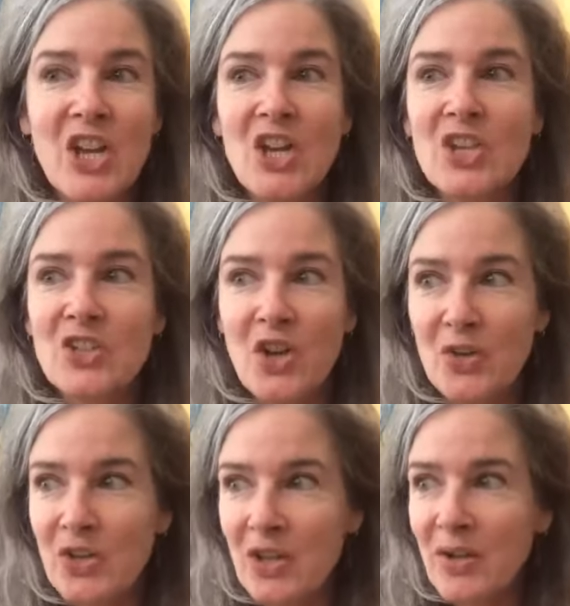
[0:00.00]
So,
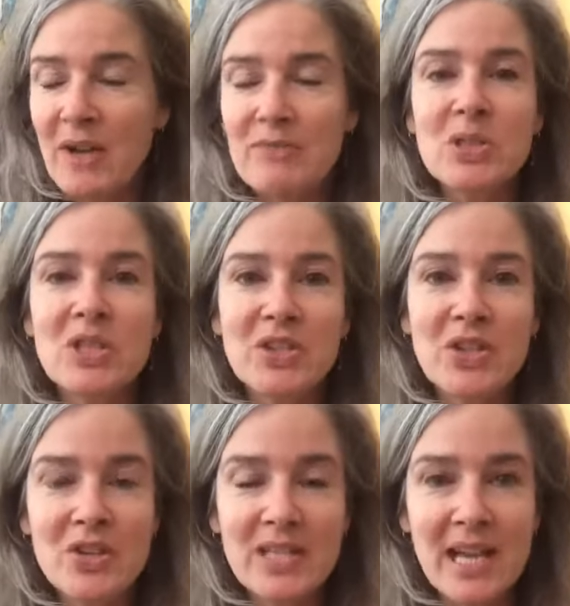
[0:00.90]
you know, everyone
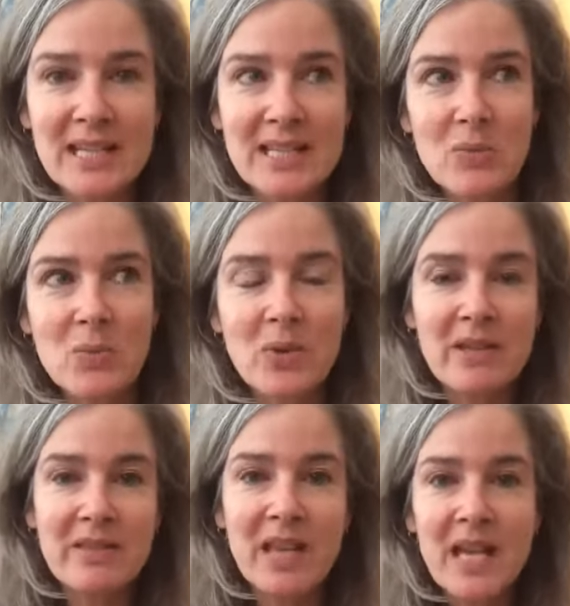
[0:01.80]
associates it
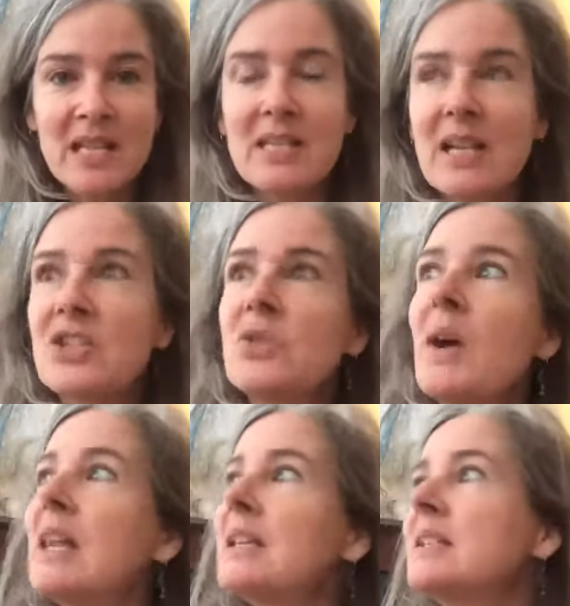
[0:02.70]
with
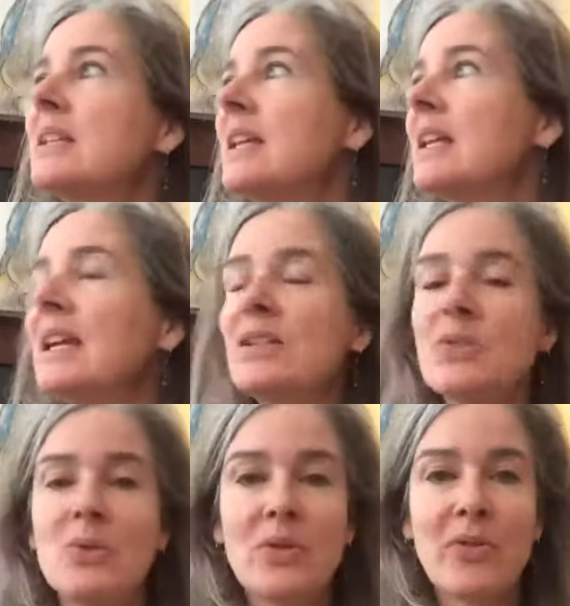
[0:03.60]
sexuality and
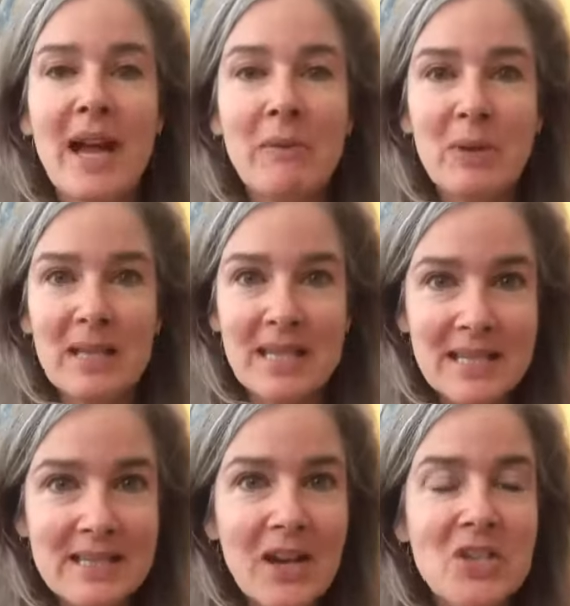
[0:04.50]
all of that. Well, it
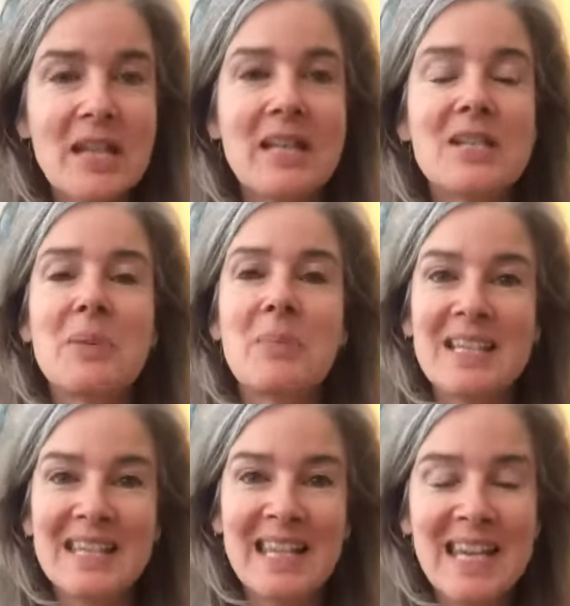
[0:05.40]
is sexual energy, but
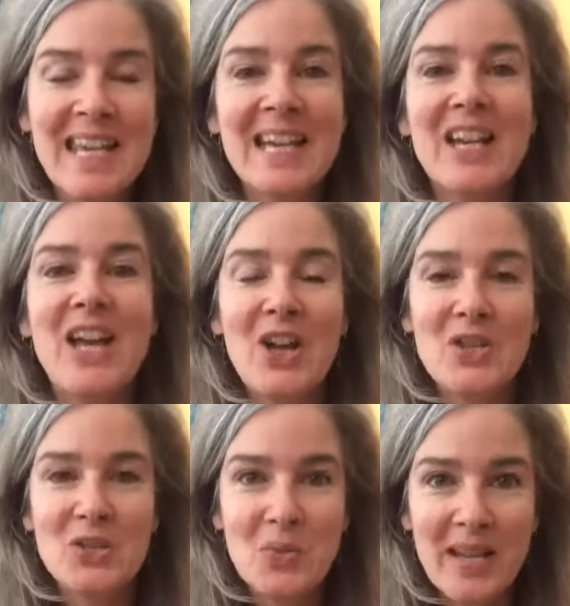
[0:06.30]
it's here
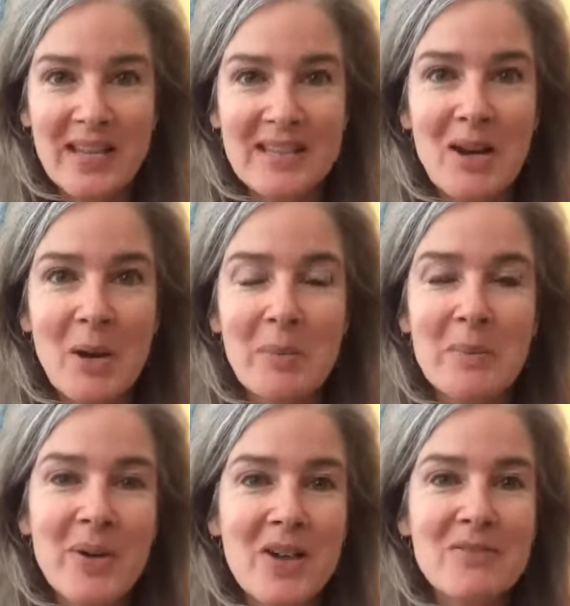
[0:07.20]
to wake us up.
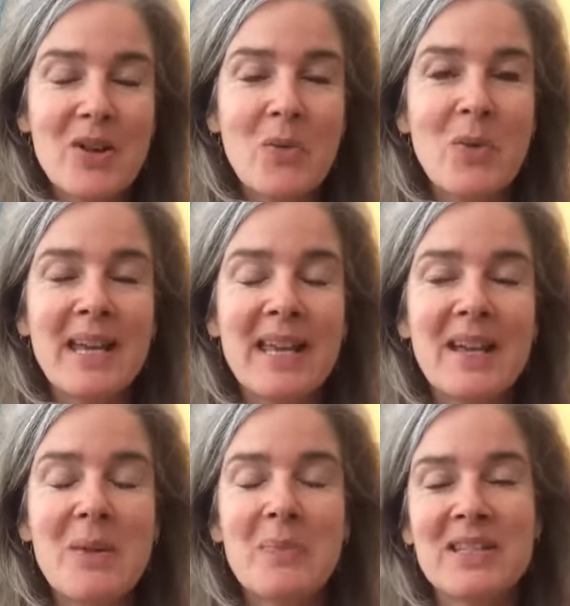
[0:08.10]
And part of our waking
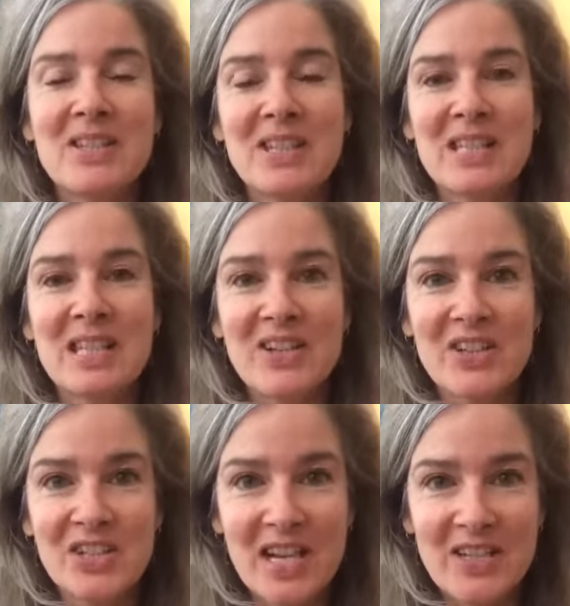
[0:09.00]
up is to see our
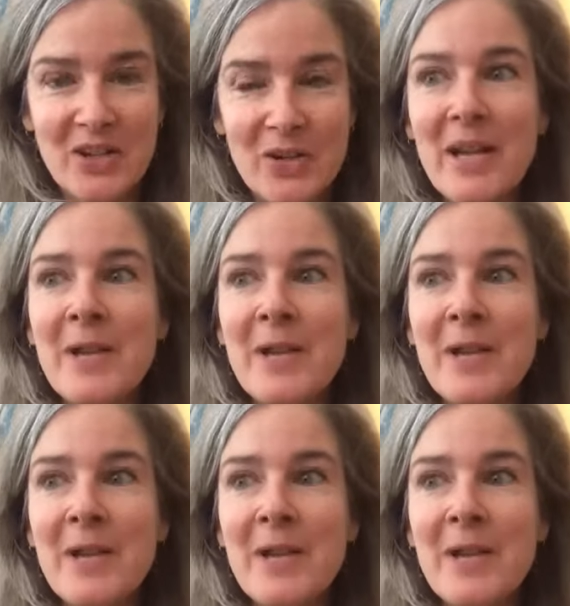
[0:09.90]
shadow